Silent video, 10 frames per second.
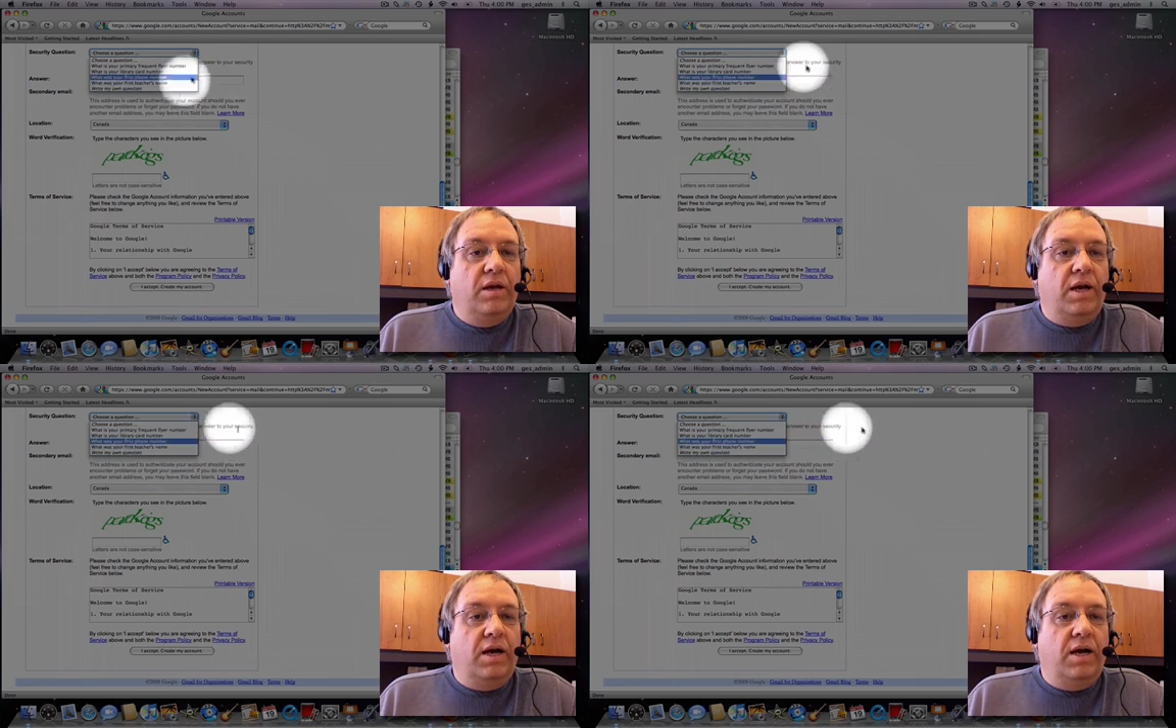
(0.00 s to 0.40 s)

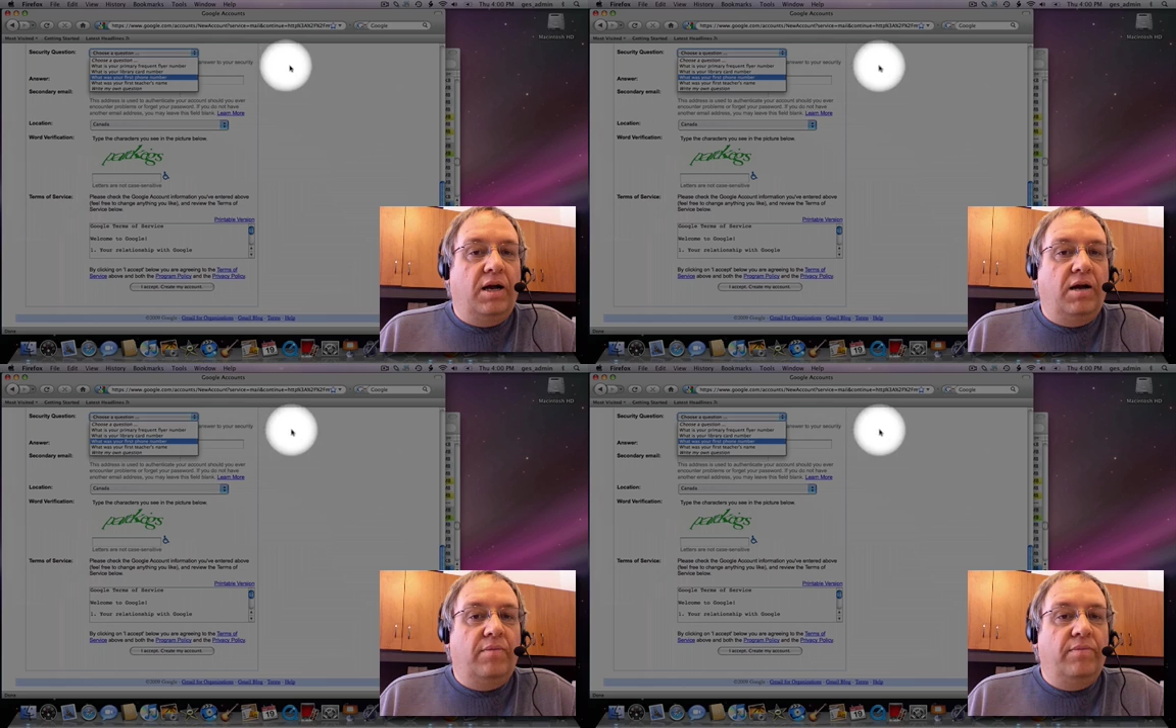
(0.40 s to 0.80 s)

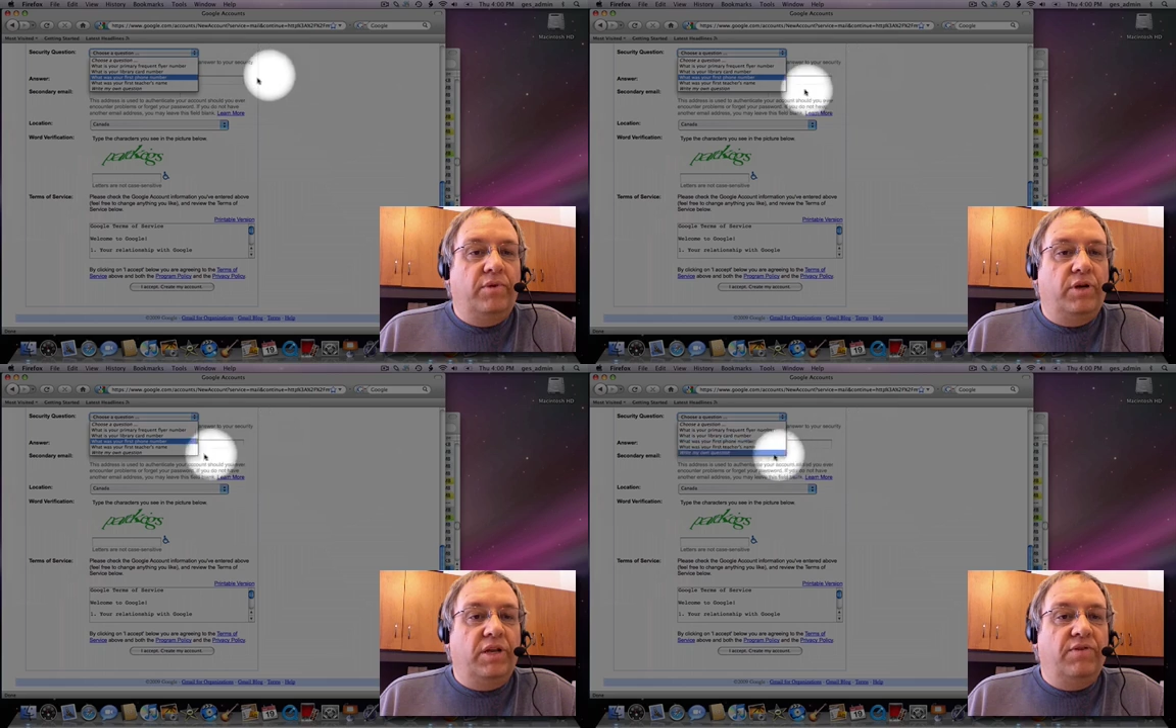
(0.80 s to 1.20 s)
You
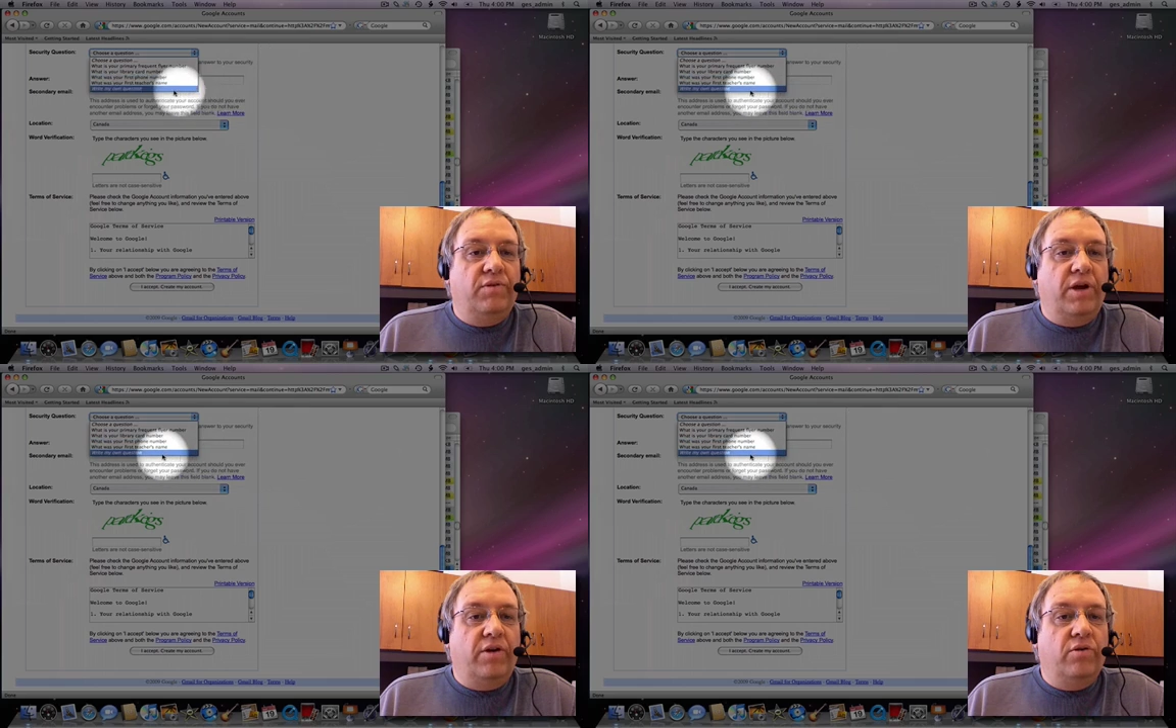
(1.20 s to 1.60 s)
can even
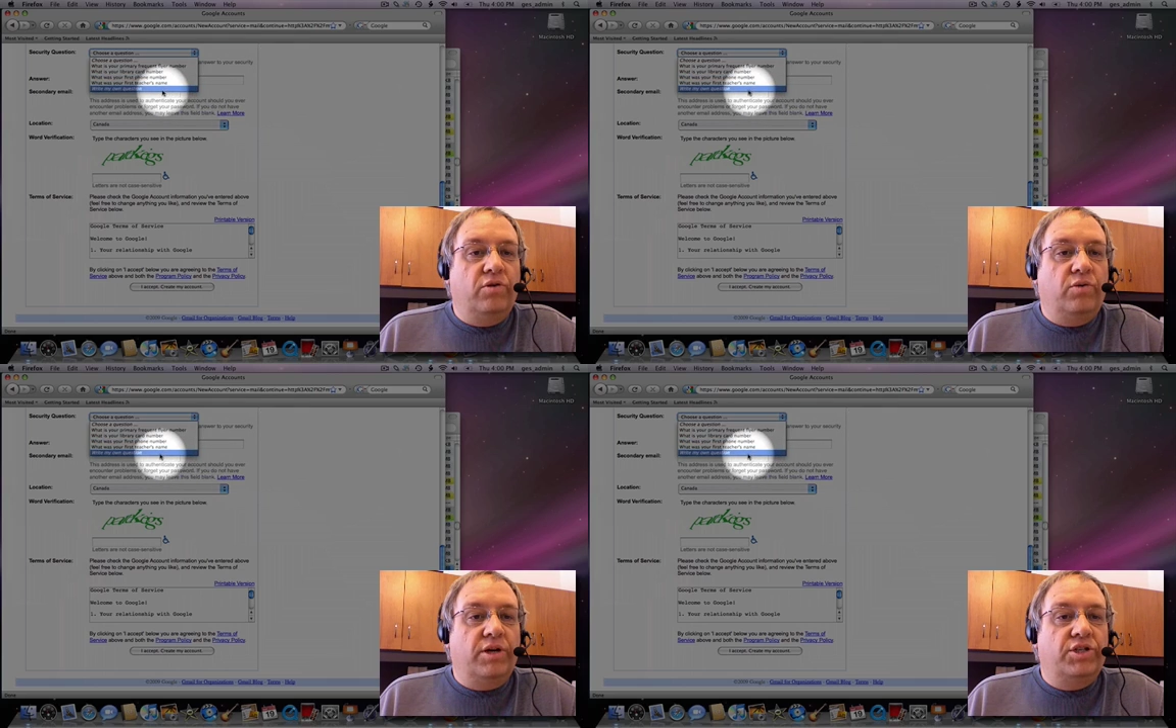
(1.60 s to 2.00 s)
write your own
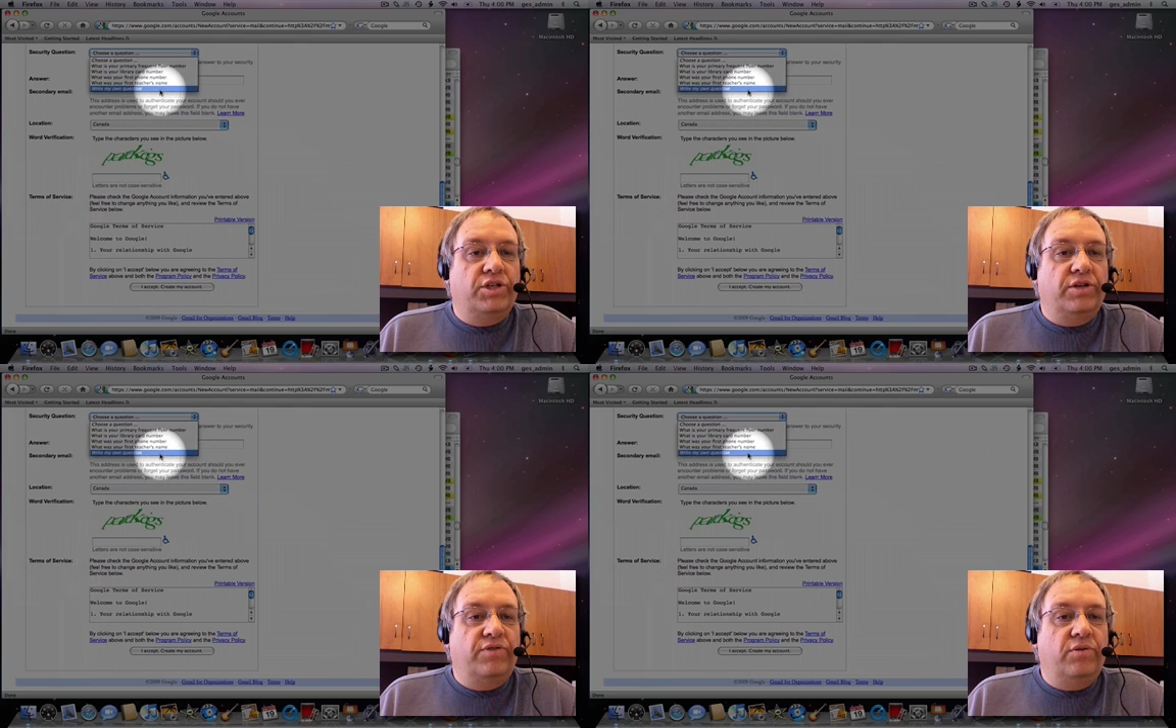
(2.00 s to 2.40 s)

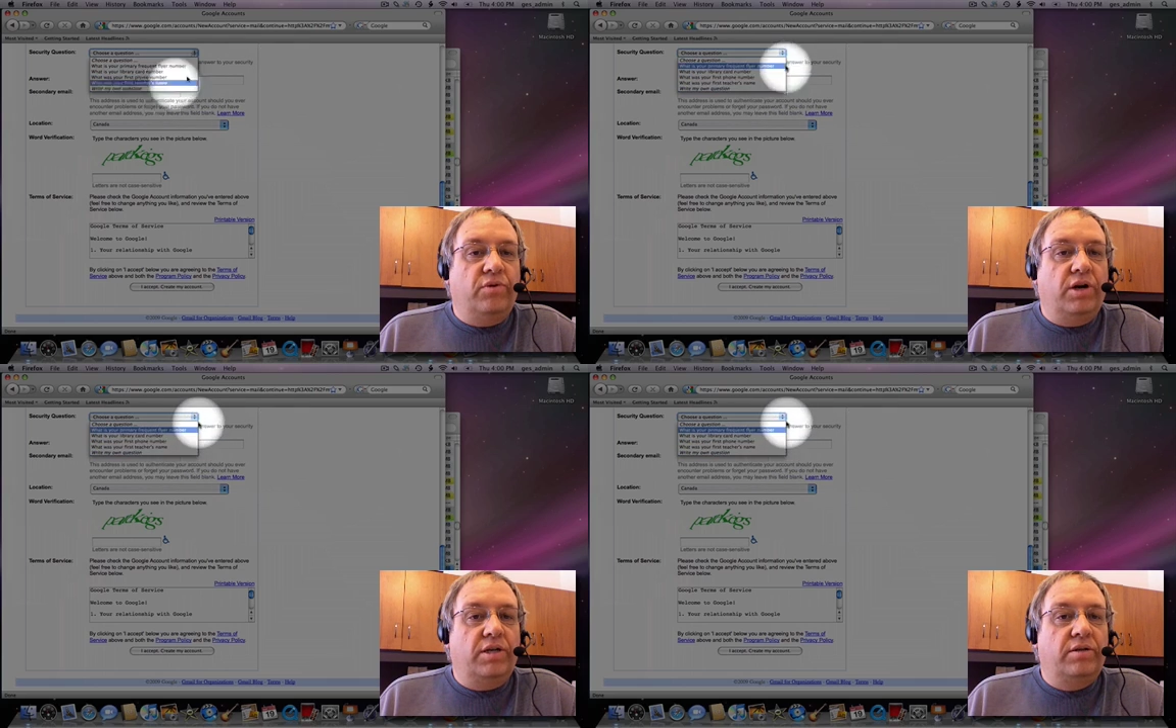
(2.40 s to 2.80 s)
question if you
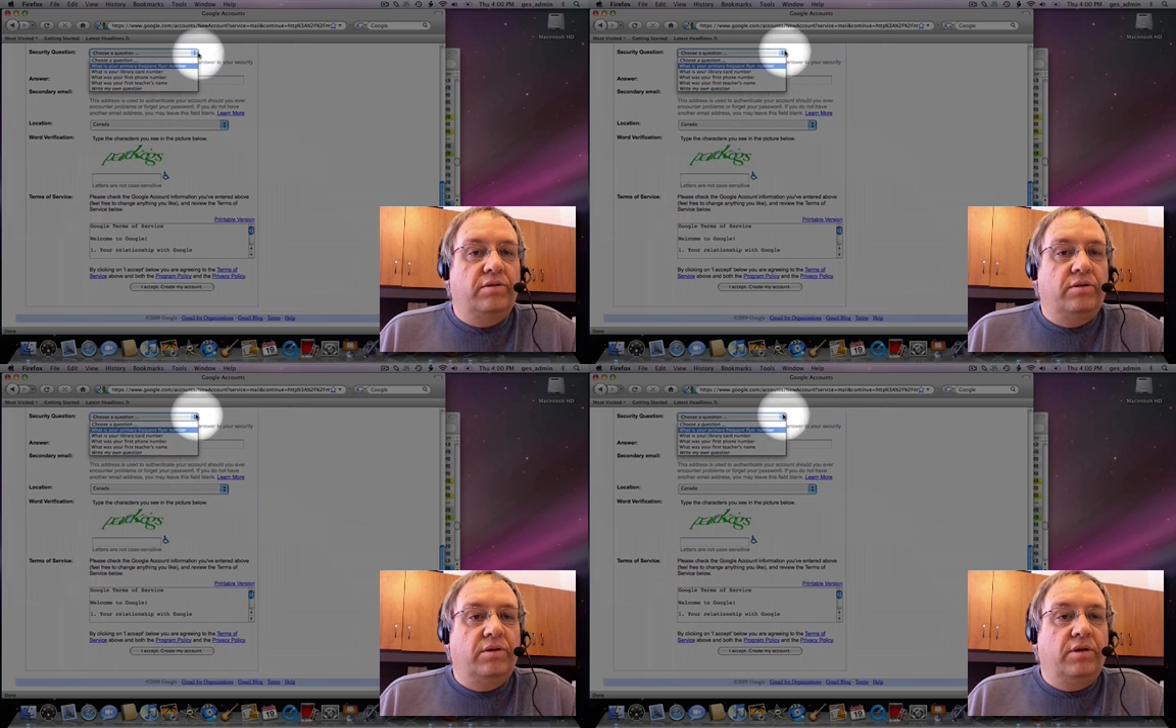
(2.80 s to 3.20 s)
want.
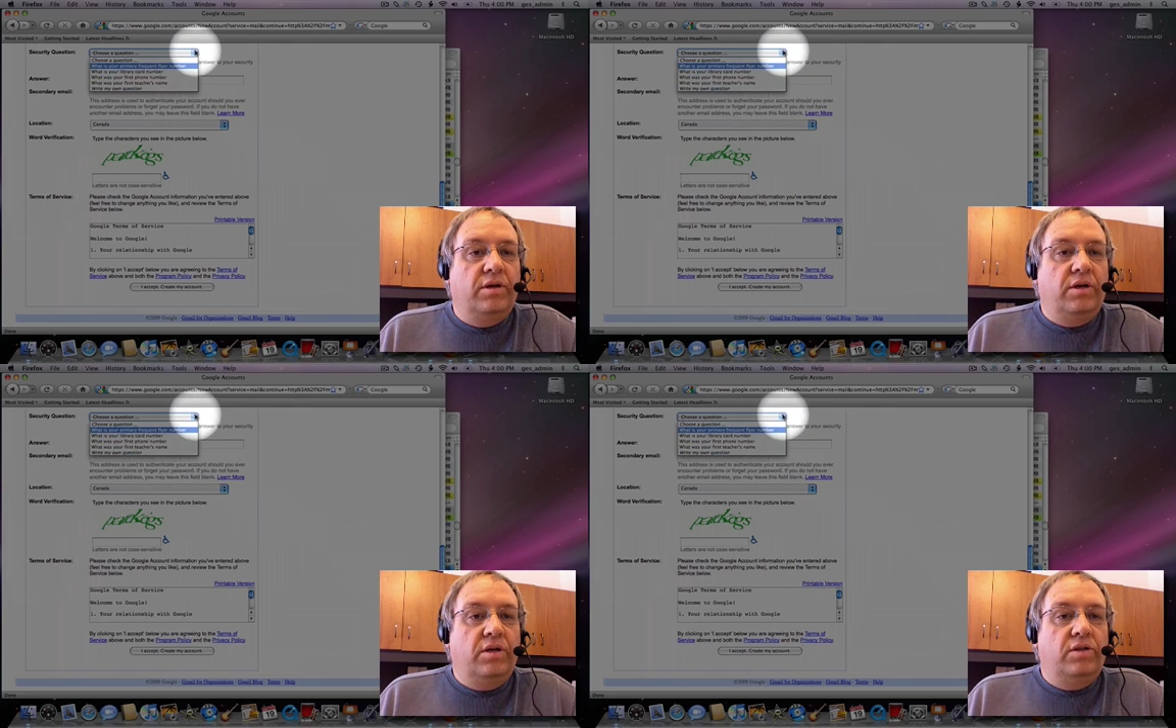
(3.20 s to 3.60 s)

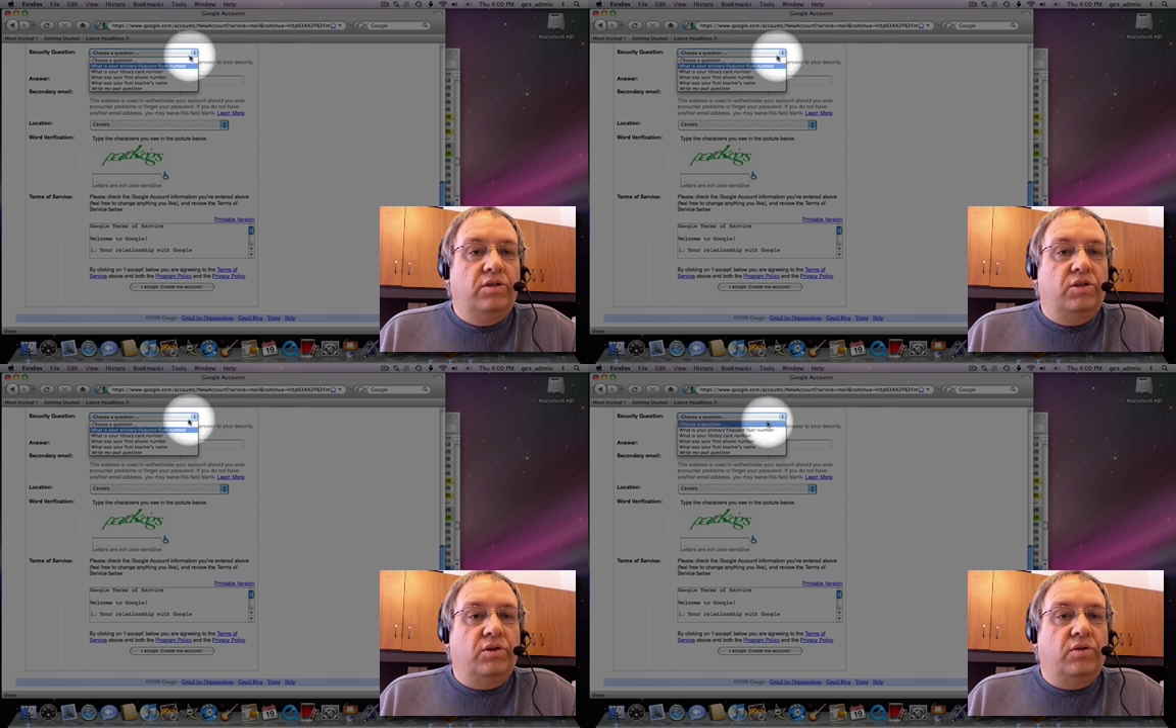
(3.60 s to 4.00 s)

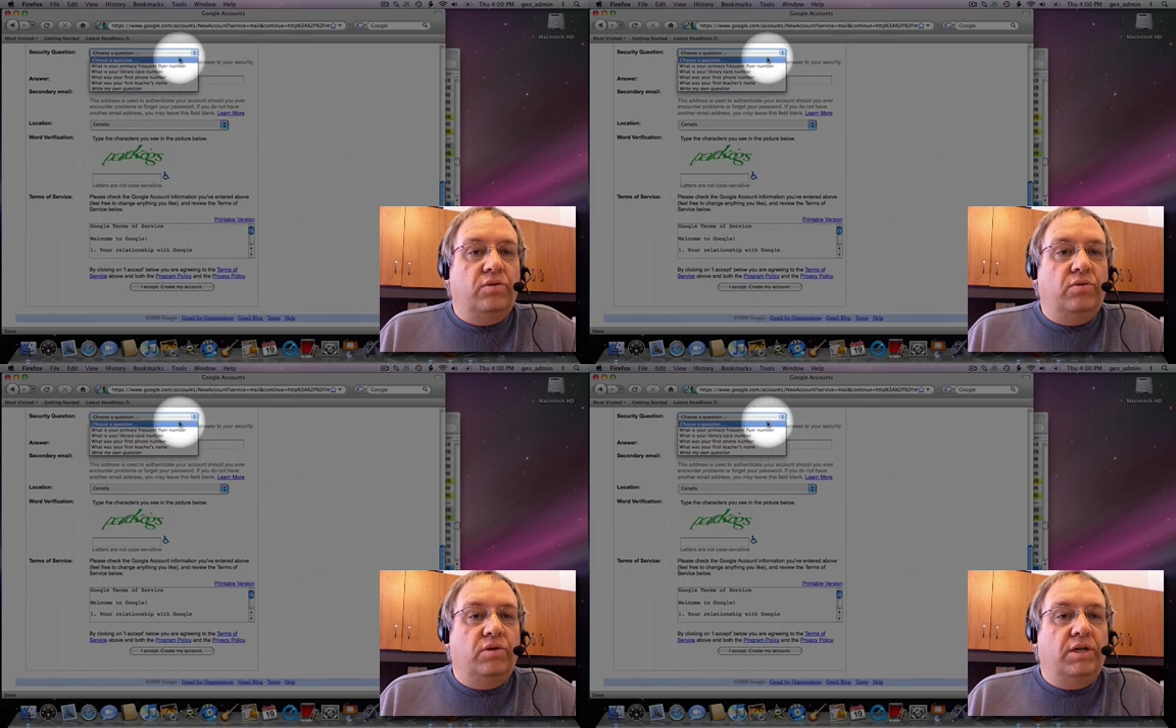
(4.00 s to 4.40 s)

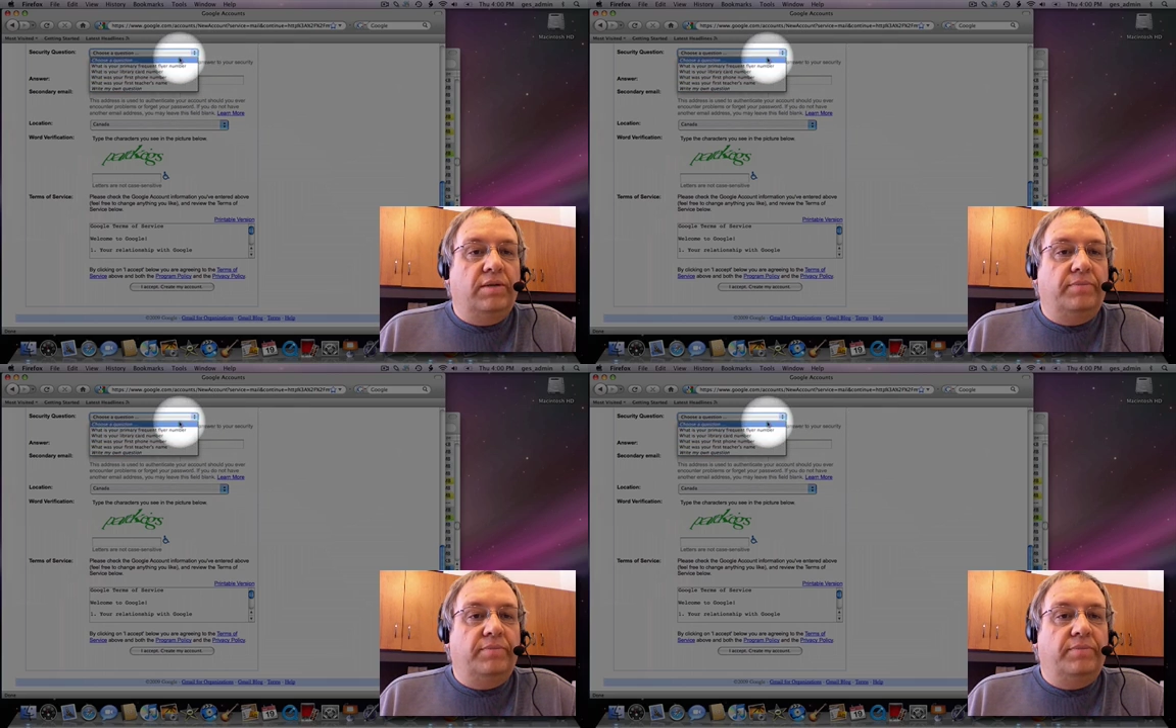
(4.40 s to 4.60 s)
So